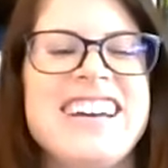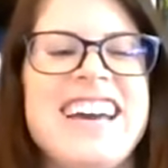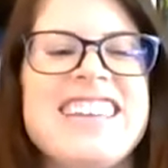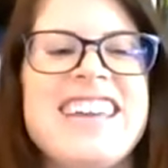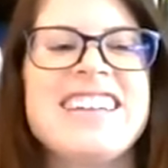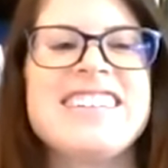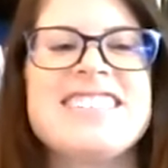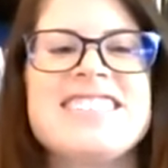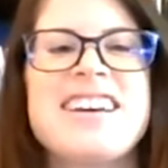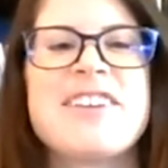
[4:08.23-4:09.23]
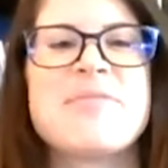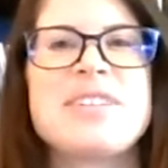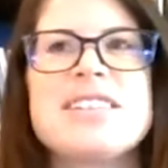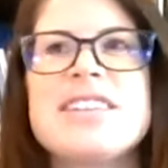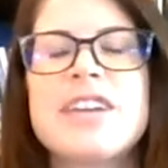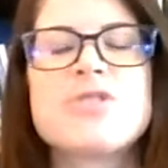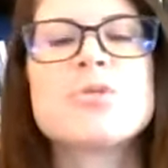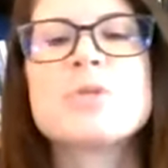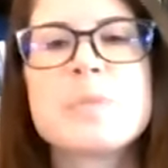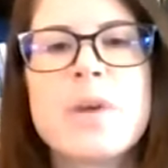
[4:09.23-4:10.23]
and that is it's a
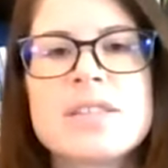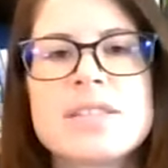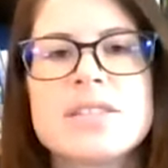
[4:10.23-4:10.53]
natural response